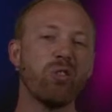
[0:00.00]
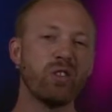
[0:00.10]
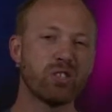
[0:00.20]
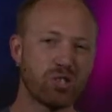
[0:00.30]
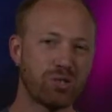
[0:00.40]
the
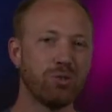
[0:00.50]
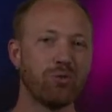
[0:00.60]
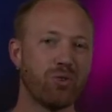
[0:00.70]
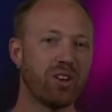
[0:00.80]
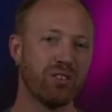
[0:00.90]

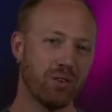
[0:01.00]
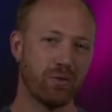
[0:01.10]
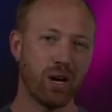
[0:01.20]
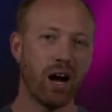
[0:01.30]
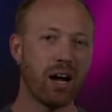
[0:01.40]
children
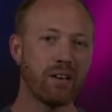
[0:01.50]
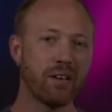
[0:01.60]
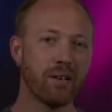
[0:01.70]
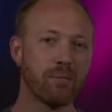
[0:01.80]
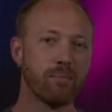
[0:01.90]
of God.
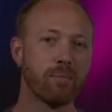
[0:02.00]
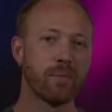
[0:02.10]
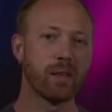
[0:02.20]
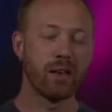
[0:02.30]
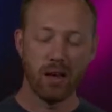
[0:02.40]

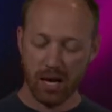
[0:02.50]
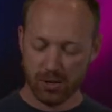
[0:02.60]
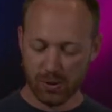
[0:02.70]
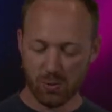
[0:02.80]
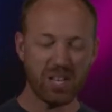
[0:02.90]
And
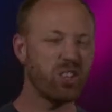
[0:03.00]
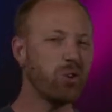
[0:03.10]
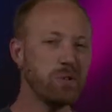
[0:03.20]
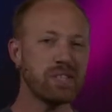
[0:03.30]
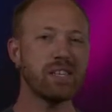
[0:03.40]
so as we
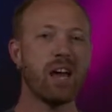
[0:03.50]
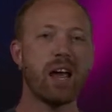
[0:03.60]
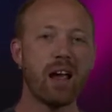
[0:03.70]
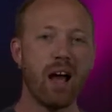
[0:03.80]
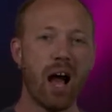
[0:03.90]
close
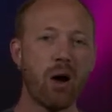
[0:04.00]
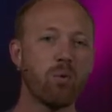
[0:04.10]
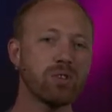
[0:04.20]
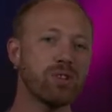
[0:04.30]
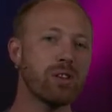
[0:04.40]
tonight, I
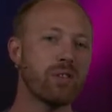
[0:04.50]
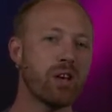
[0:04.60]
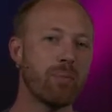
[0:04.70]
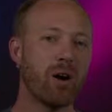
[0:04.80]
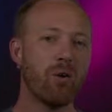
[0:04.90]
want you to think
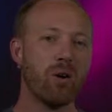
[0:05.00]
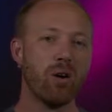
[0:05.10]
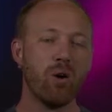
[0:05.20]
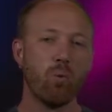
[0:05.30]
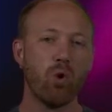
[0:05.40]
about
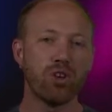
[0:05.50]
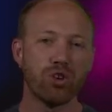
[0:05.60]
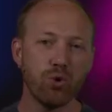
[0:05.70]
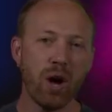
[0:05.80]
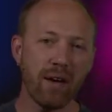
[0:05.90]
what
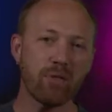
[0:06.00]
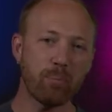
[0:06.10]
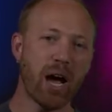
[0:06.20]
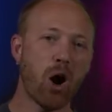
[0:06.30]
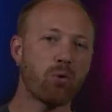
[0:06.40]
you have the
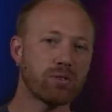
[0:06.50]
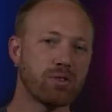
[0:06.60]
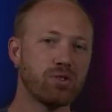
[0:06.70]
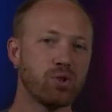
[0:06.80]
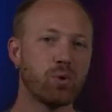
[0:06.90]
power to
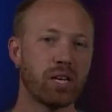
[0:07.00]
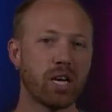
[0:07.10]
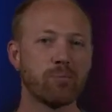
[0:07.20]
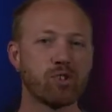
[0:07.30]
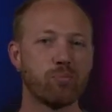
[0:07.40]
do when it
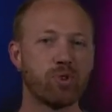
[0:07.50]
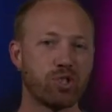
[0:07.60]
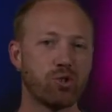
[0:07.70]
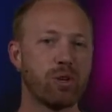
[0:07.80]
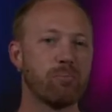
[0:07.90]
comes to
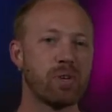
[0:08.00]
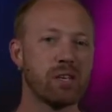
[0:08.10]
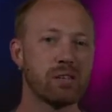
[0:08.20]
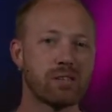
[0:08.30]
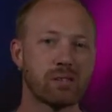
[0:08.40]
pursuing
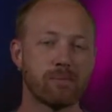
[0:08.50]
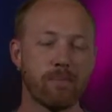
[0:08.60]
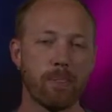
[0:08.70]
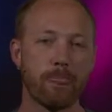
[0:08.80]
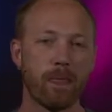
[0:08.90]
peace.
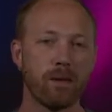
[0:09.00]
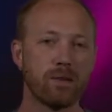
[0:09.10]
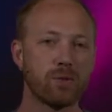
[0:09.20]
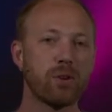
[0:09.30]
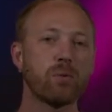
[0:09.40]

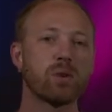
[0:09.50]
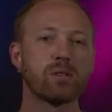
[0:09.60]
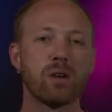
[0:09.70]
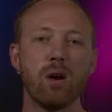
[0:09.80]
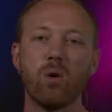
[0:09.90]
So in other
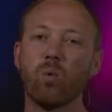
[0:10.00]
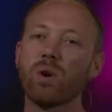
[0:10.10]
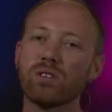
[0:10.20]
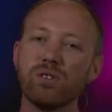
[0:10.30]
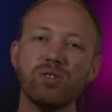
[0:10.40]
words,
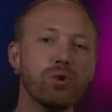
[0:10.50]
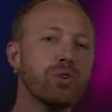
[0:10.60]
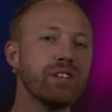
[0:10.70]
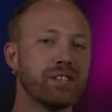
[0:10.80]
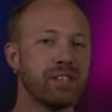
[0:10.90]
what do you
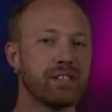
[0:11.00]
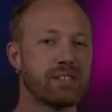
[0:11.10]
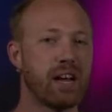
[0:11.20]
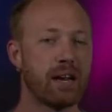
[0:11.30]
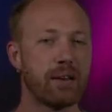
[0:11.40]
need to decide?